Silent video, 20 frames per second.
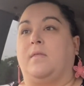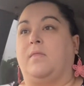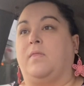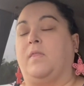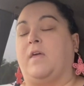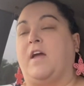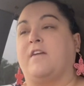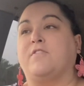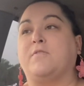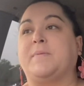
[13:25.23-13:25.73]

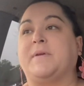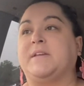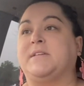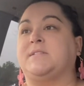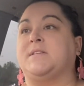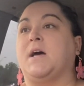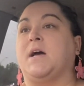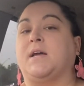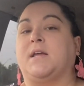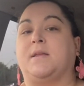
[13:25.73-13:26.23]

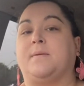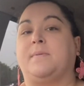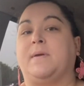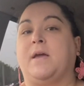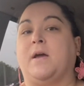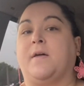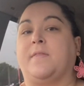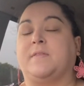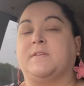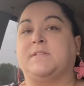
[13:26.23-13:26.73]
everybody's not going to
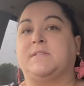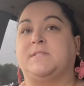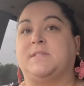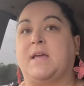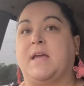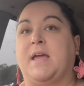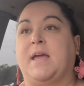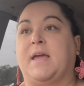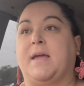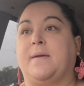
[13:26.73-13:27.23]
be on the
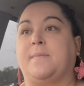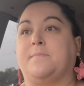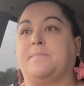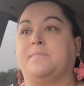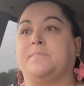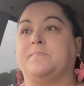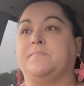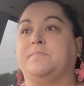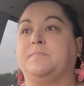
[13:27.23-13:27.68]
same